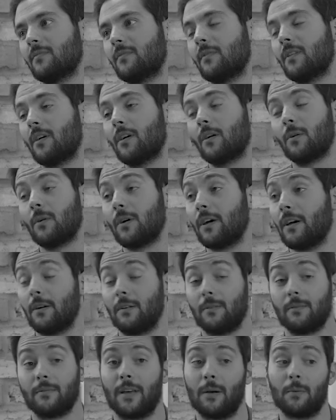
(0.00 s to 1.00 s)
Oh,
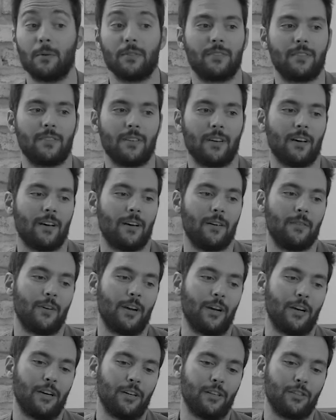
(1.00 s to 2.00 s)
well, that was a
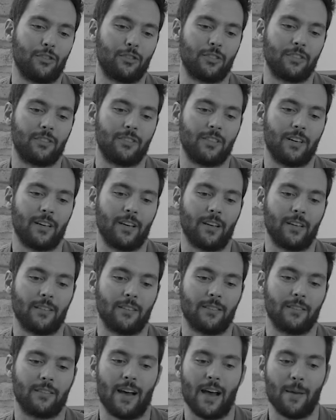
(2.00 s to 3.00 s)
very
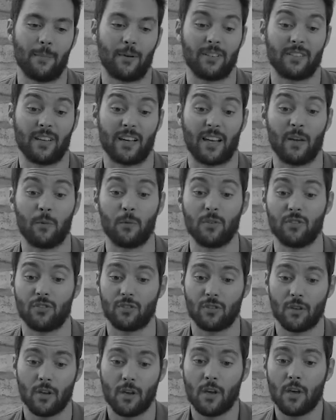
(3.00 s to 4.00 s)
interesting time, because like it
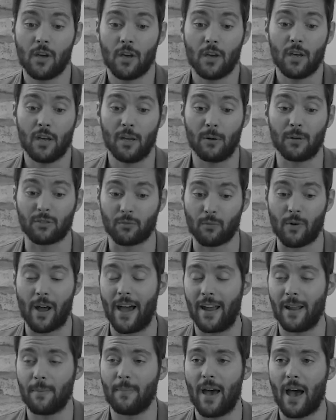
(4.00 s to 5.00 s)
was
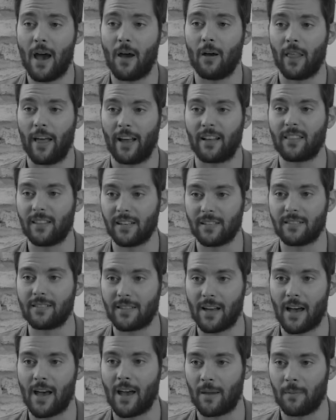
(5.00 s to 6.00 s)
right about like this
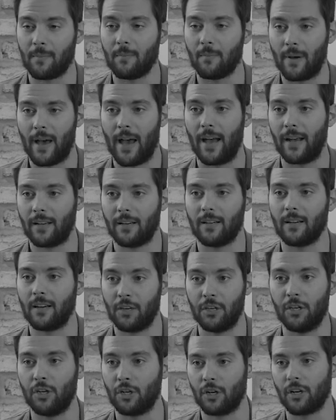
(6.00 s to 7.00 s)
time back
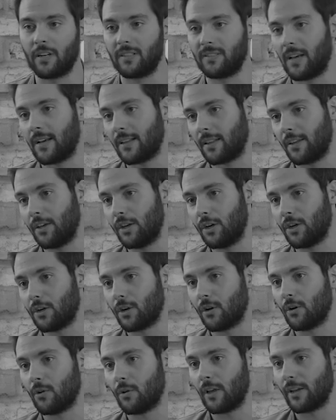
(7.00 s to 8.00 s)
exactly a year
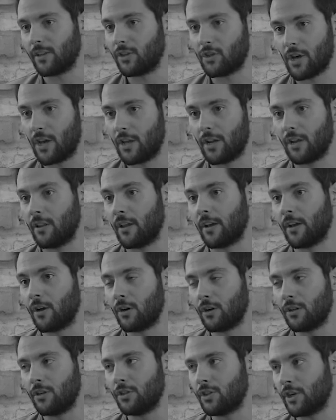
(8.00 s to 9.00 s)
ago, like
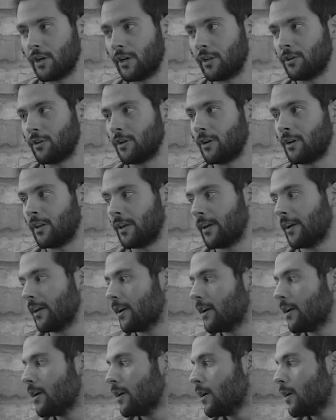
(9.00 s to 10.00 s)
early January, and like
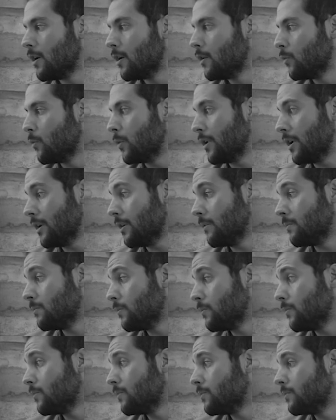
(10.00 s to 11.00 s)
we
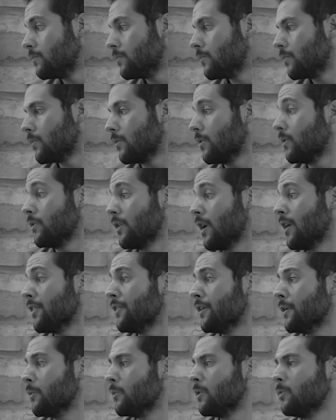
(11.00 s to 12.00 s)

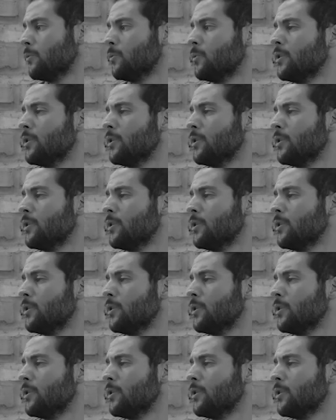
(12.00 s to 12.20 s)
nothing.